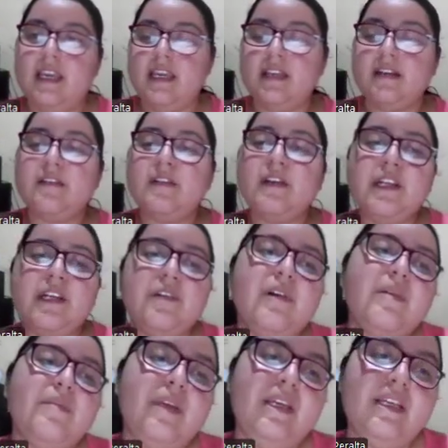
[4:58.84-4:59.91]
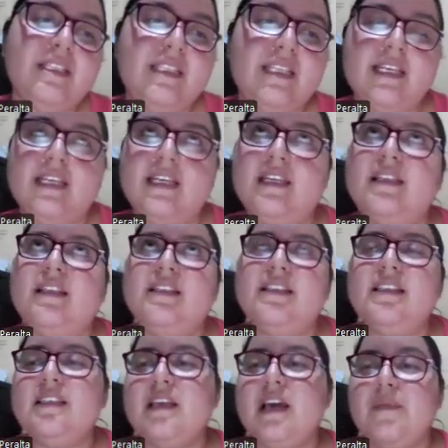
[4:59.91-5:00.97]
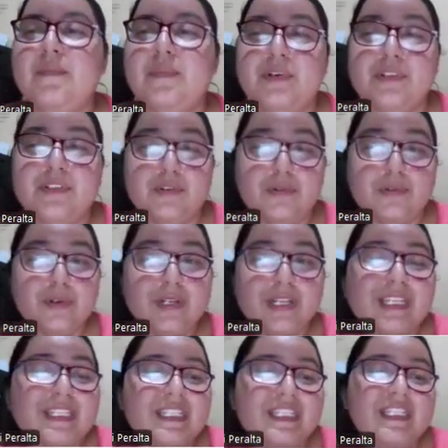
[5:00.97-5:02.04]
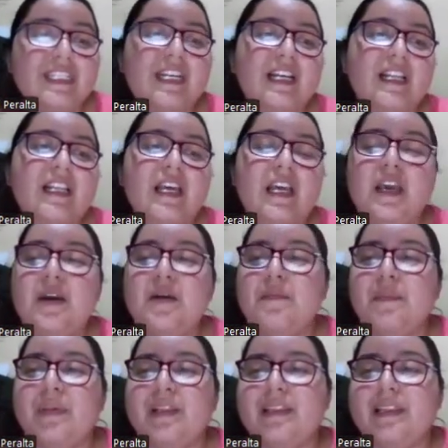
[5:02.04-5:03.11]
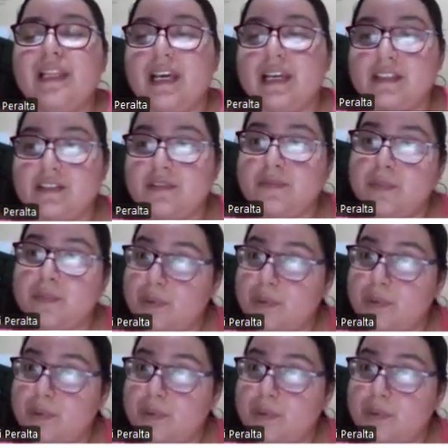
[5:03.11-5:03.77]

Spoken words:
In remix, this appears original but lacks of